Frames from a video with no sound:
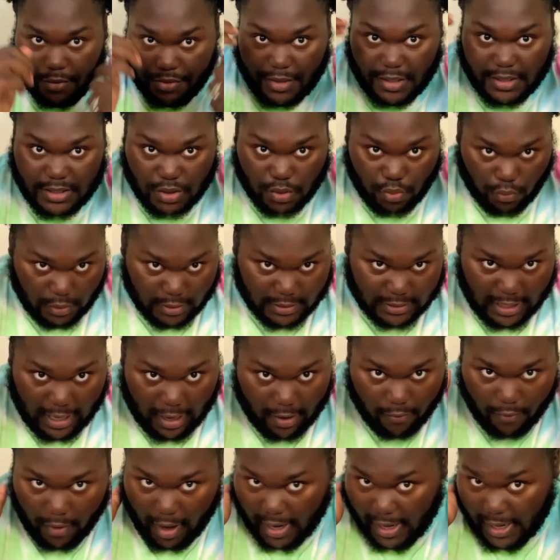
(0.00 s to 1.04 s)
This twist
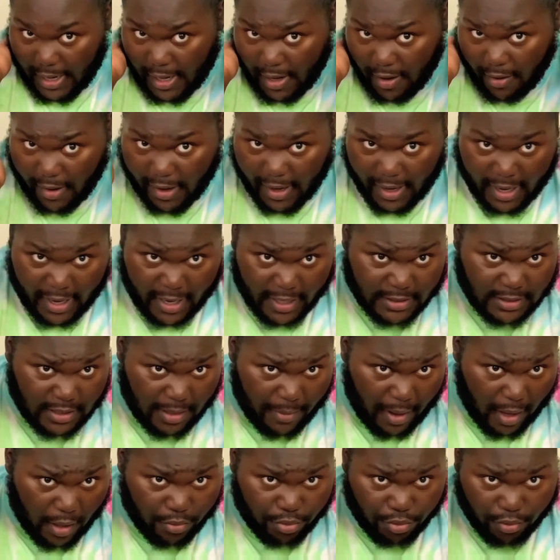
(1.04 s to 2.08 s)
out right here is
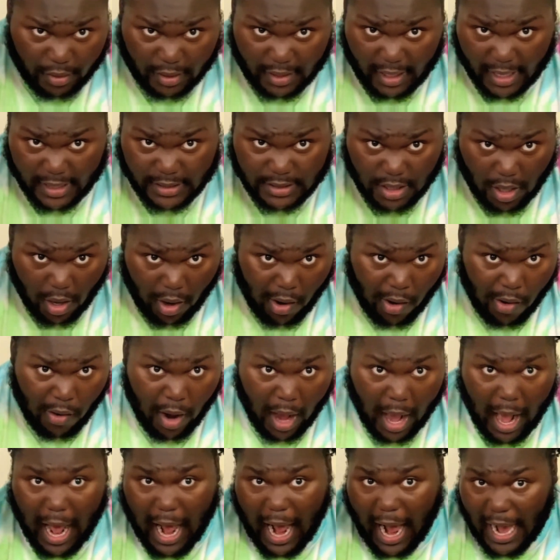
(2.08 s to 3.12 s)
about 3 days old.
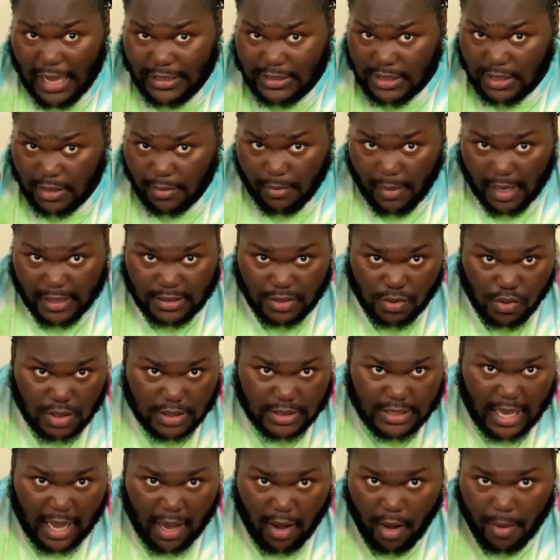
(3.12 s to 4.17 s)
I took my
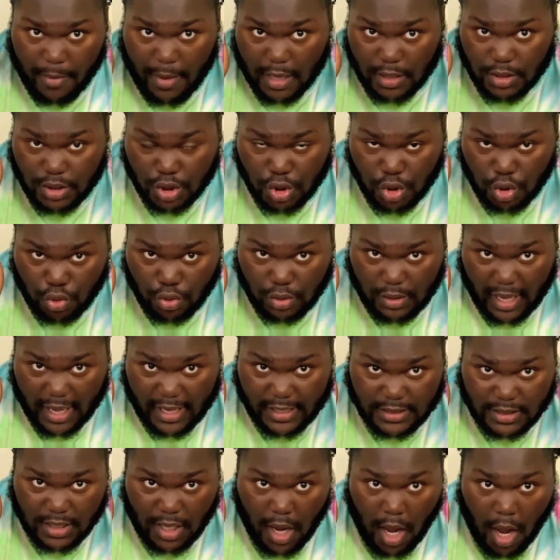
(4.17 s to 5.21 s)
twist out about 2
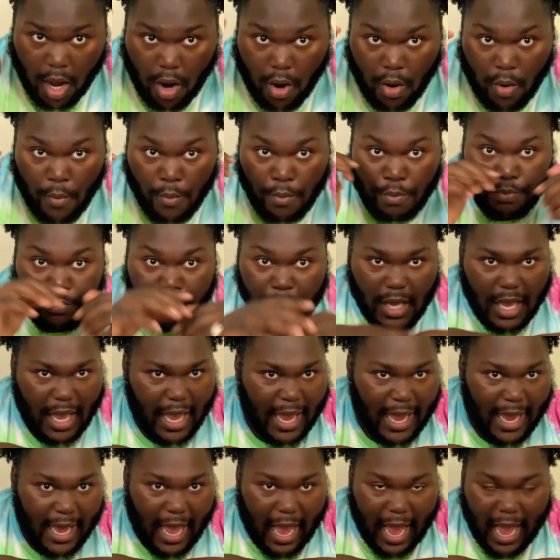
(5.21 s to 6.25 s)
days ago,
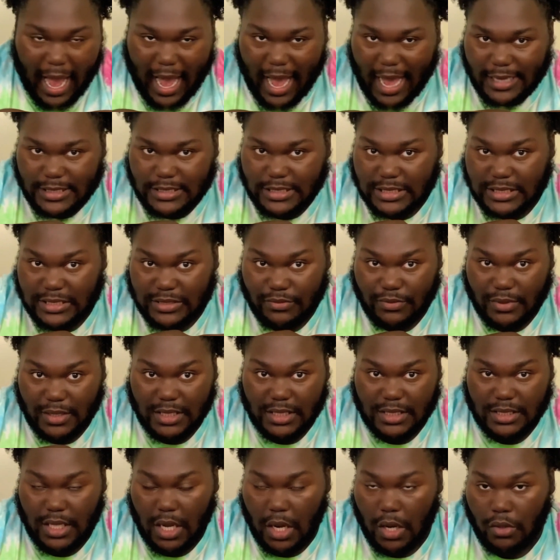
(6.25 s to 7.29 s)
and I just
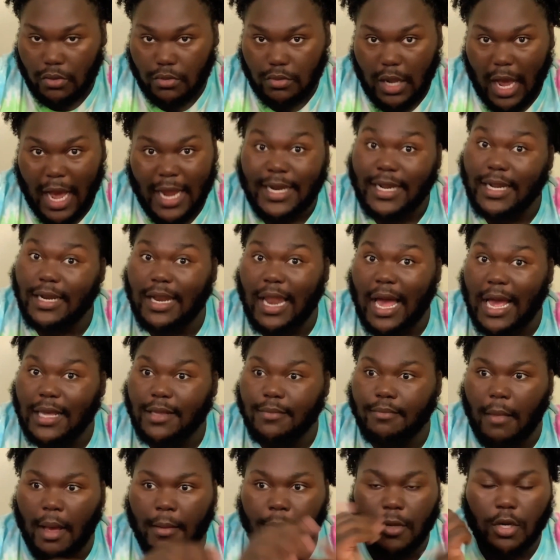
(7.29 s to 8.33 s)
really I didn't like
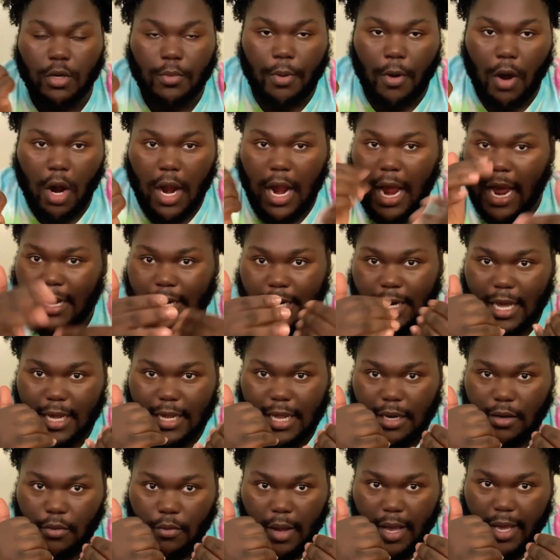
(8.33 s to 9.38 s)
my middle part. I didn't like
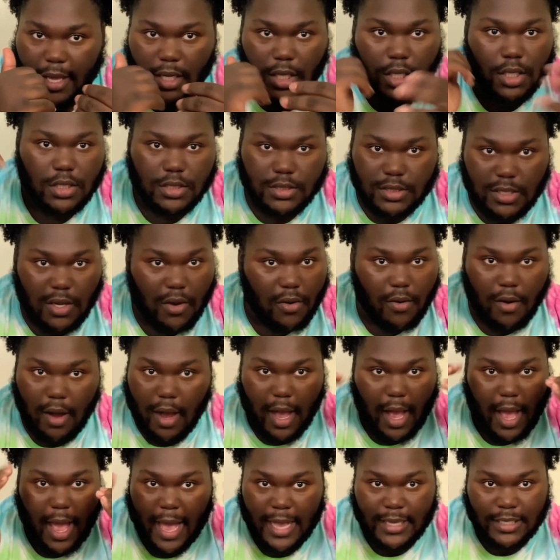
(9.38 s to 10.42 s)
the way it looked. So,
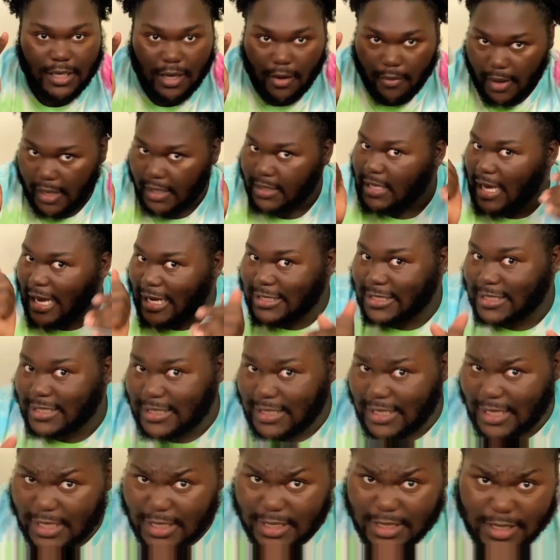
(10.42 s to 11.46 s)
as always, I just
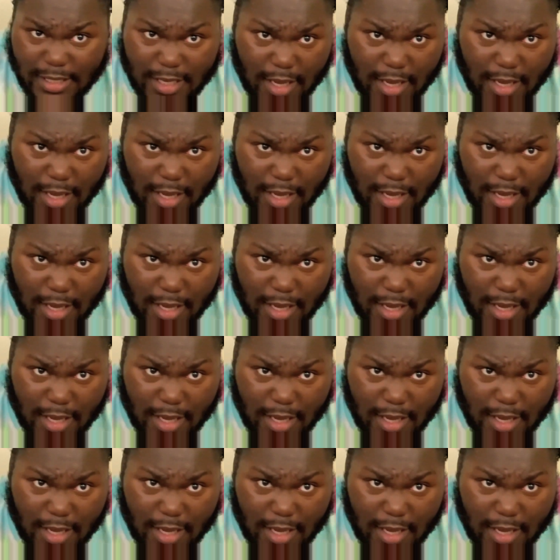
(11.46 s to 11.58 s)
slicked